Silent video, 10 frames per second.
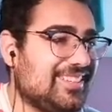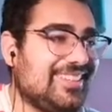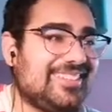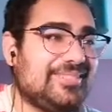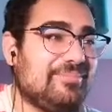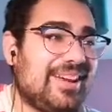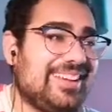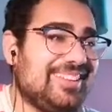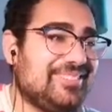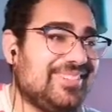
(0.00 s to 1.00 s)
His
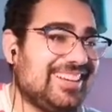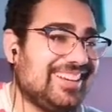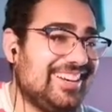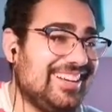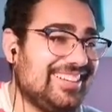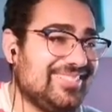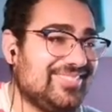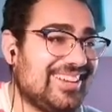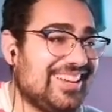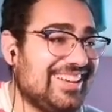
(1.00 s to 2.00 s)
smile, oh my god,
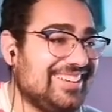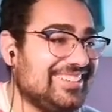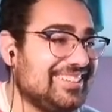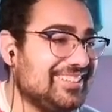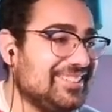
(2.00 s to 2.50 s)
bye.